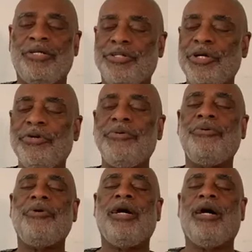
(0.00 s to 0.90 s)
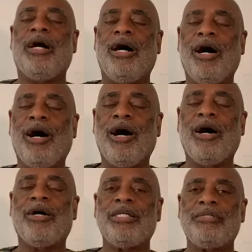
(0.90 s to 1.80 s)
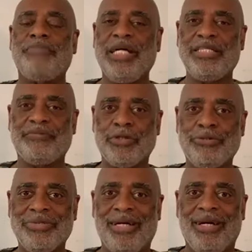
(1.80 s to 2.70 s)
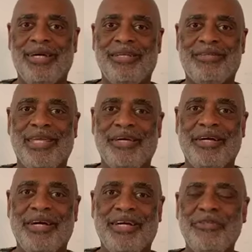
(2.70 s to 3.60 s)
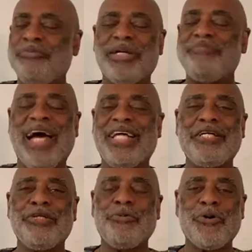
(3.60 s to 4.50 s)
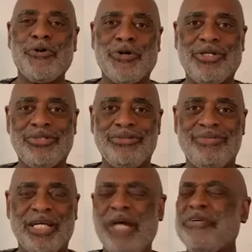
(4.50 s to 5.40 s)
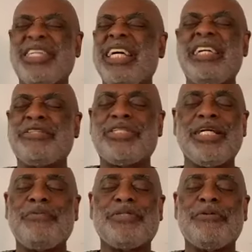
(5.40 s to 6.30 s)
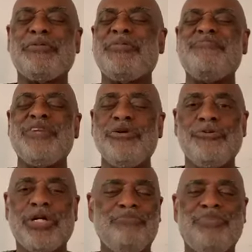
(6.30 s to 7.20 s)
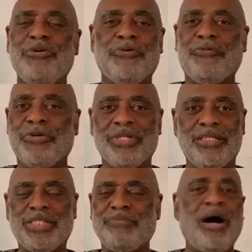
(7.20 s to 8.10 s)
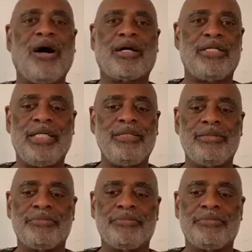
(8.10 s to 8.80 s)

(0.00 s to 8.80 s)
You are peaceful. You've abandoned the world. Everything seems new and beautiful and sparkling.